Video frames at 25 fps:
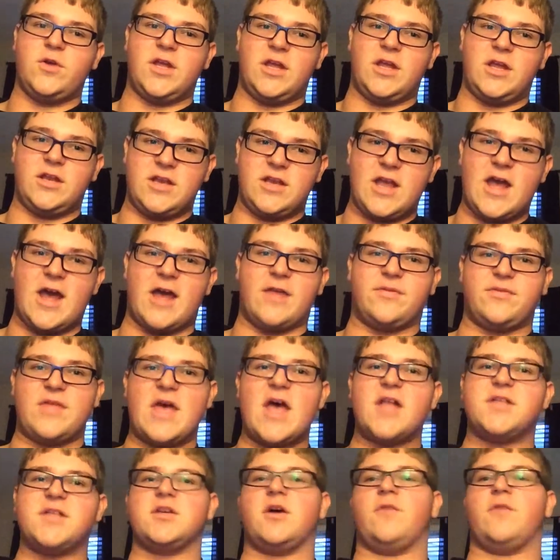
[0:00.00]
And yeah,
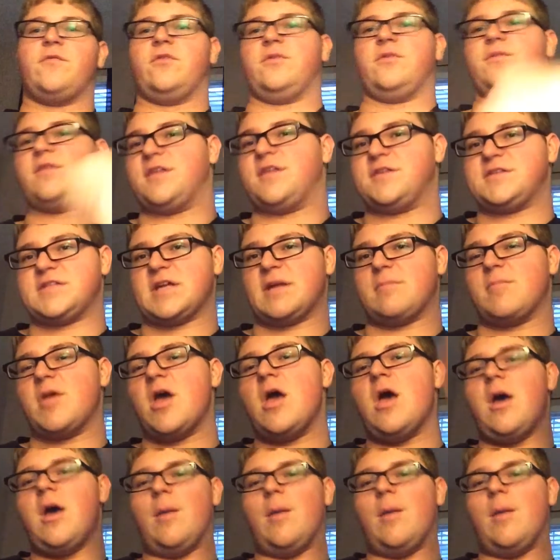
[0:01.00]
that's all for this time.